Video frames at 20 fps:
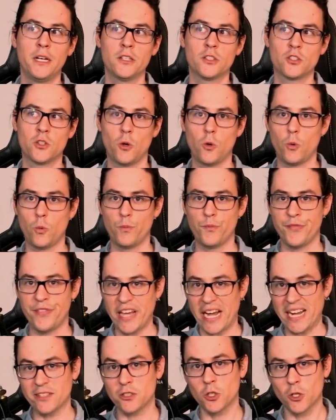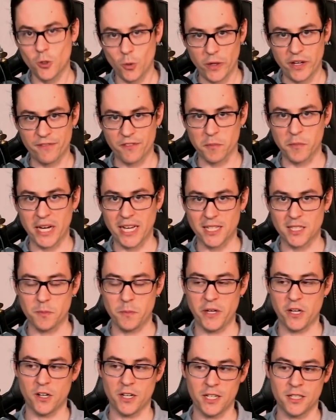So that took away from my
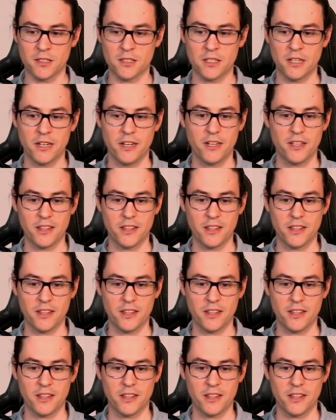experience.